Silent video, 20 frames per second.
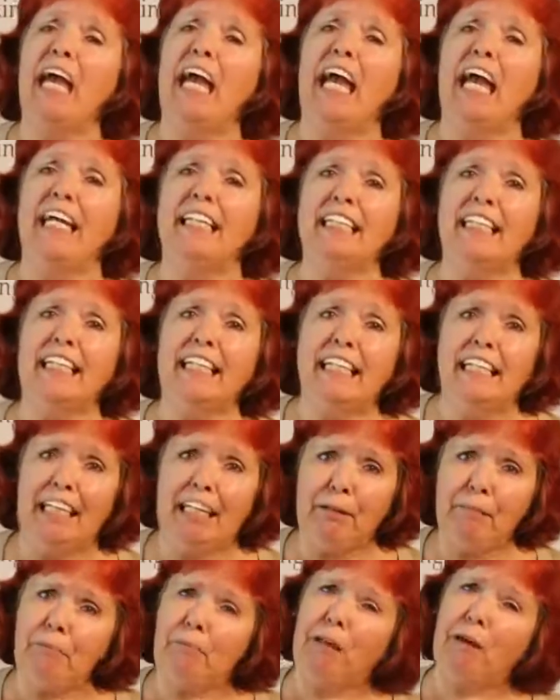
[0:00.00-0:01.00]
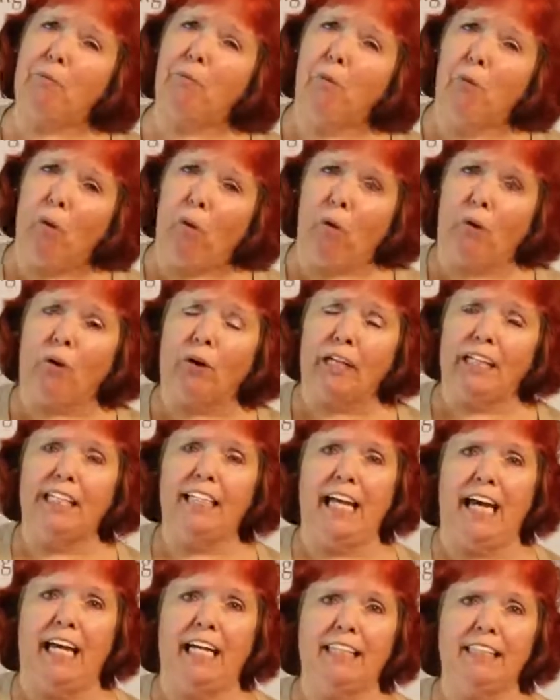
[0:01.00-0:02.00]
and then keep them
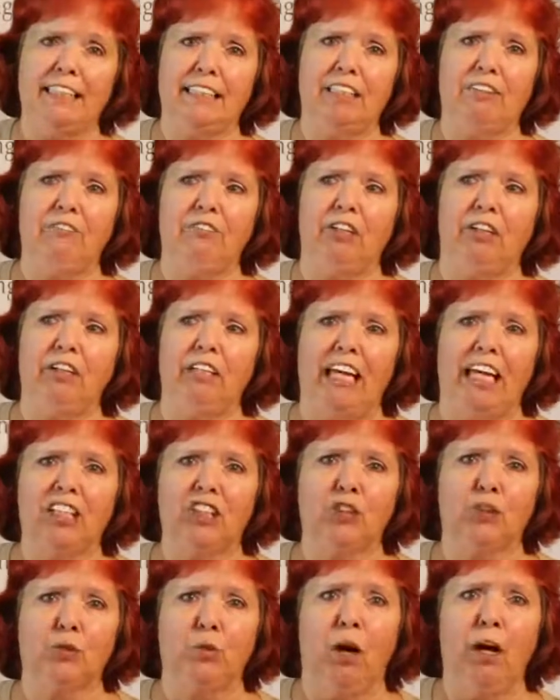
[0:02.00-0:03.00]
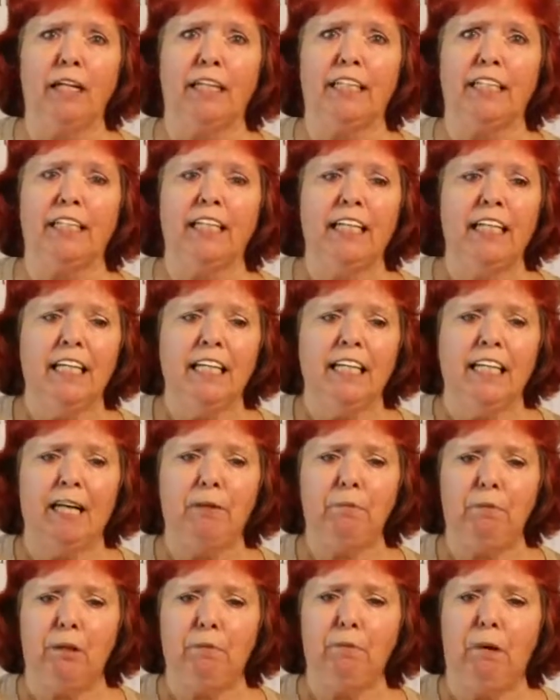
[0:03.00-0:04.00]
organized. If they're electronic,
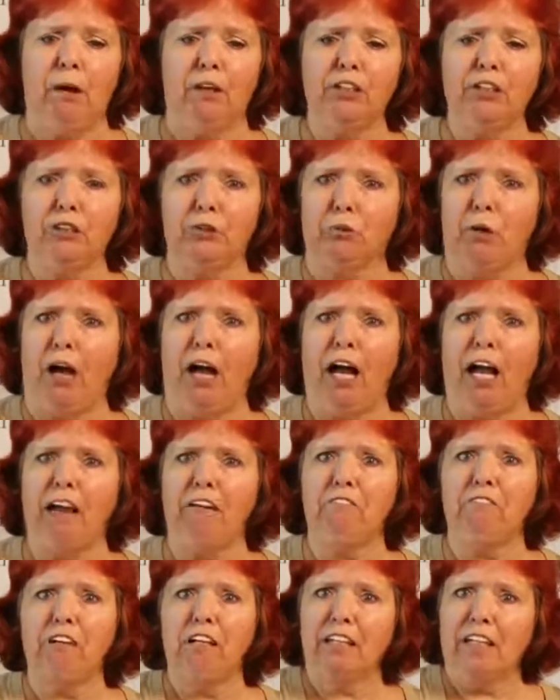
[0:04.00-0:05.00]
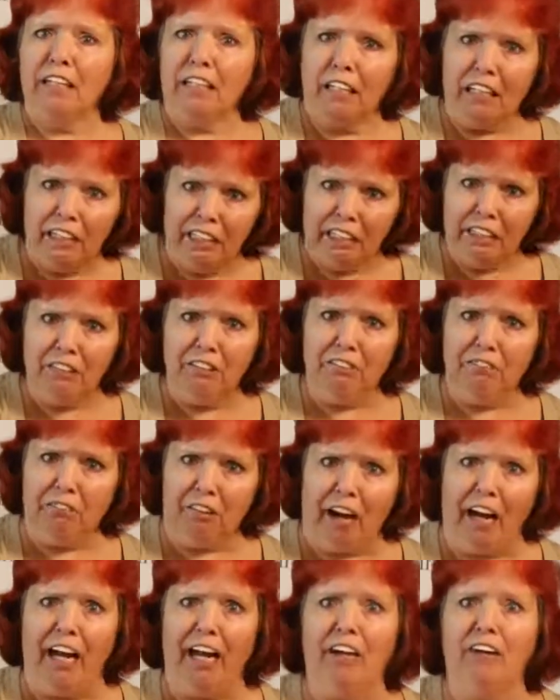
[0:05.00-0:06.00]
keep them on a drive in a
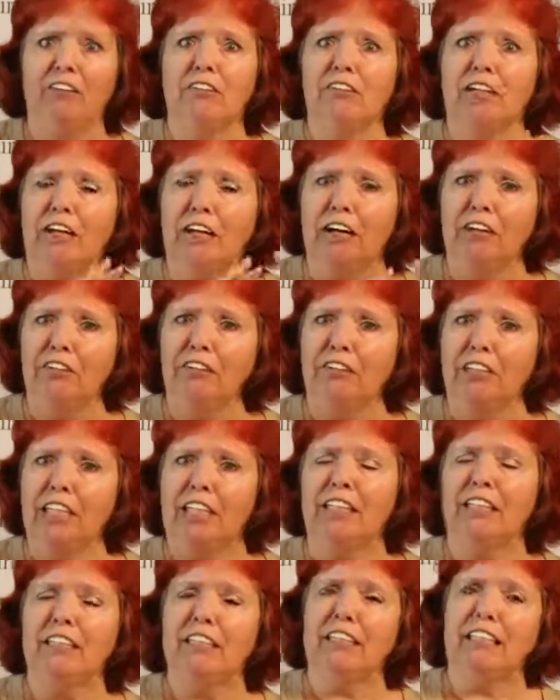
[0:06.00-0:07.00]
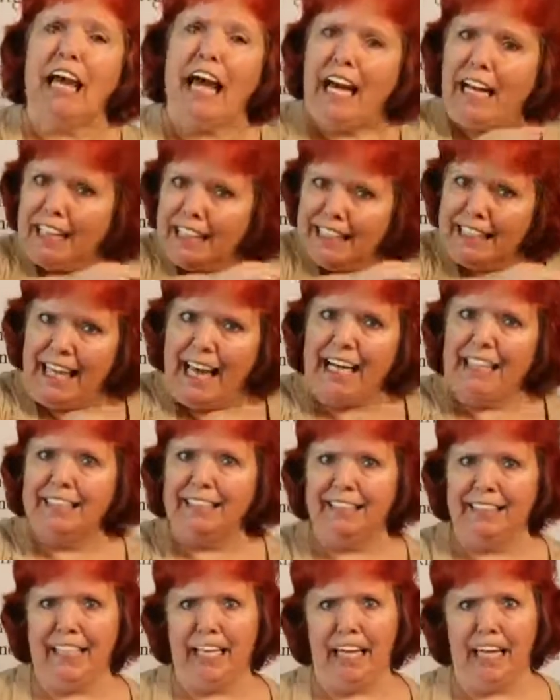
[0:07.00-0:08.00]
file underneath that
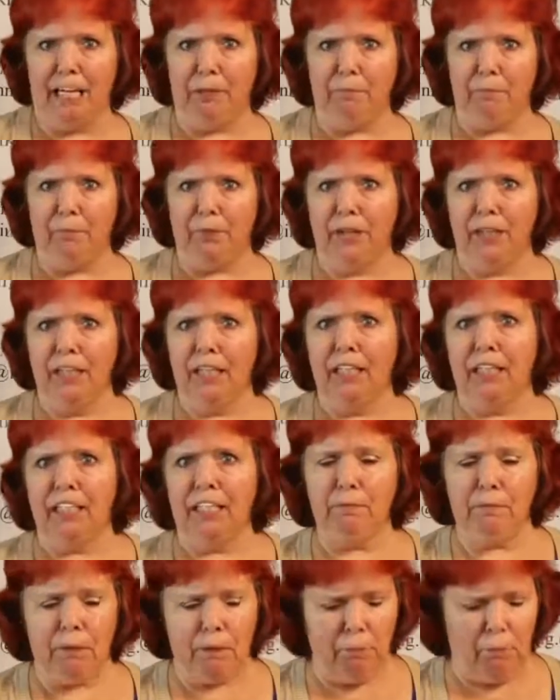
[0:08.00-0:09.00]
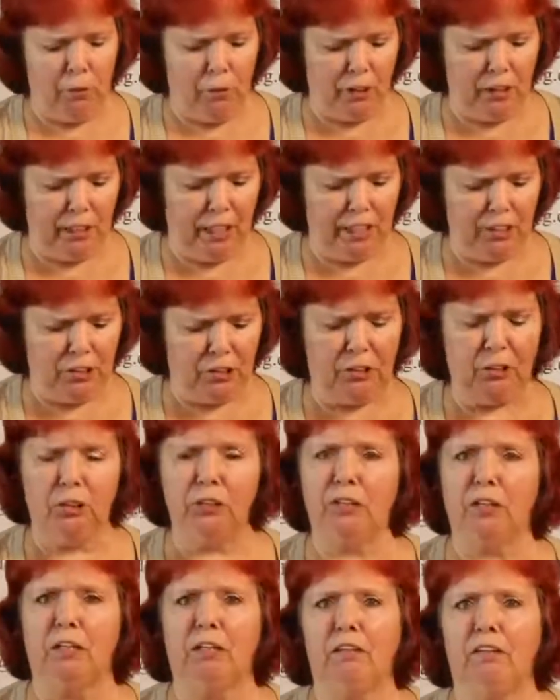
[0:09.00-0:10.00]
class name. Keep them organized. So
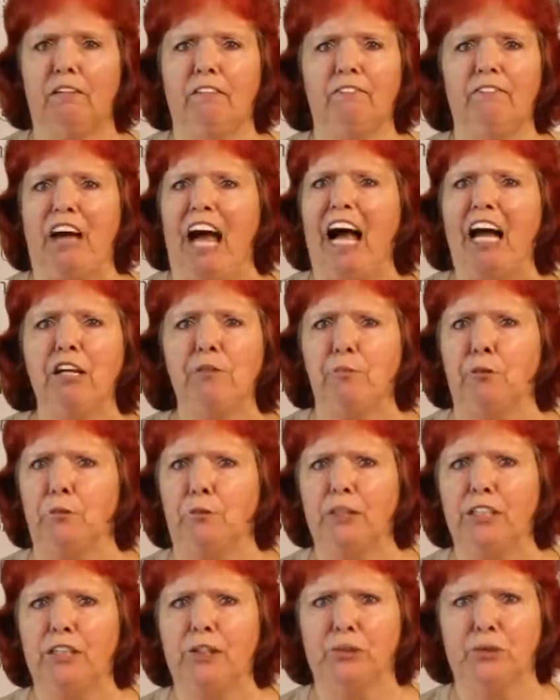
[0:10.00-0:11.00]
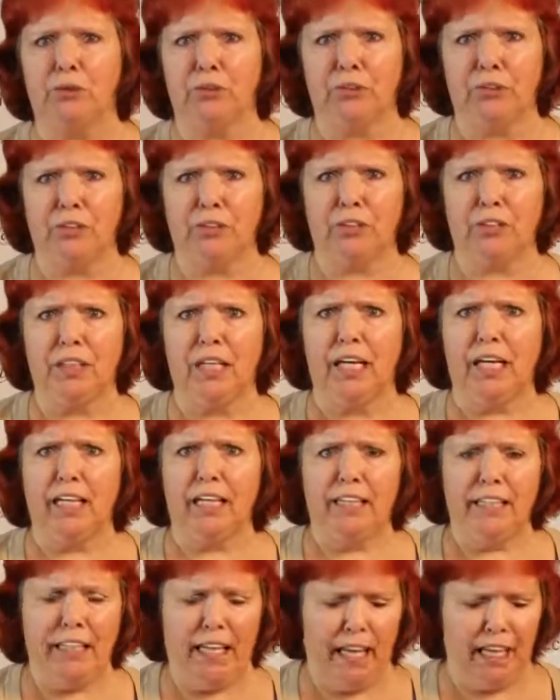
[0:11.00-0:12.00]
those are valuable resources
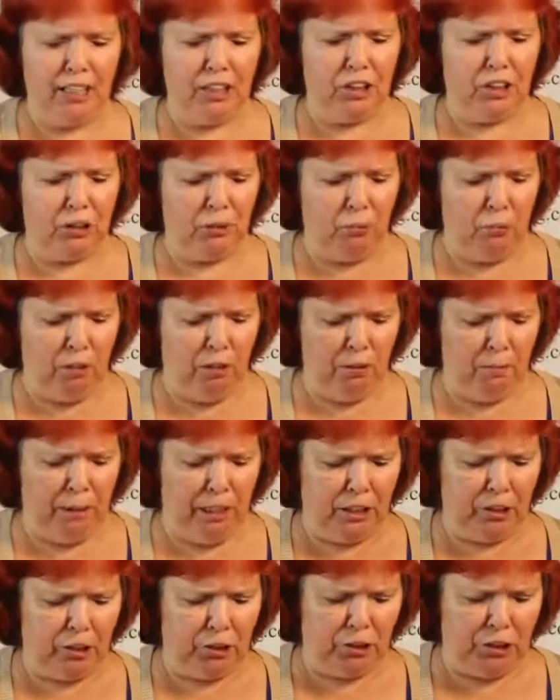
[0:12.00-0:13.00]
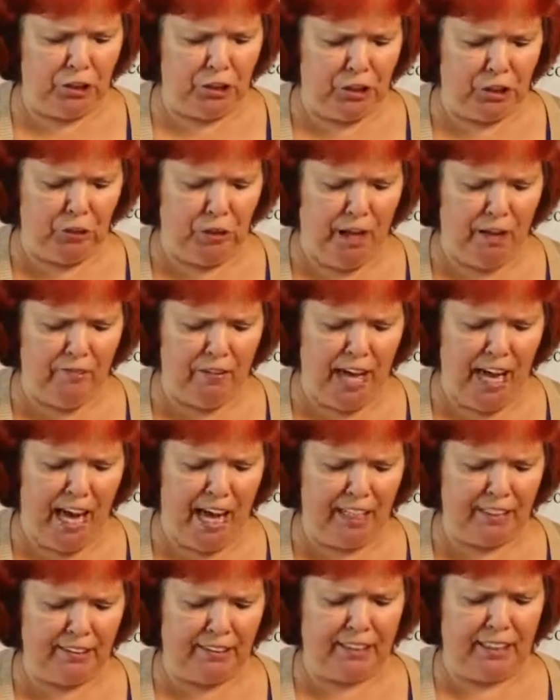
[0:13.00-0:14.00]
that you want to make sure that you have
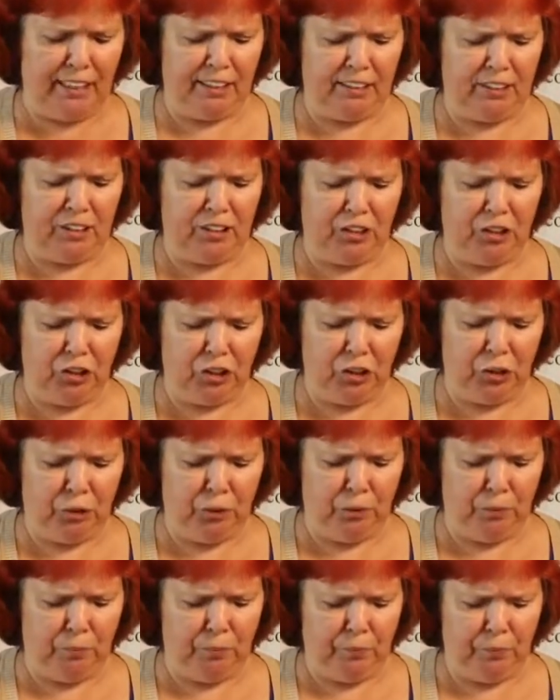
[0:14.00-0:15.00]
access to.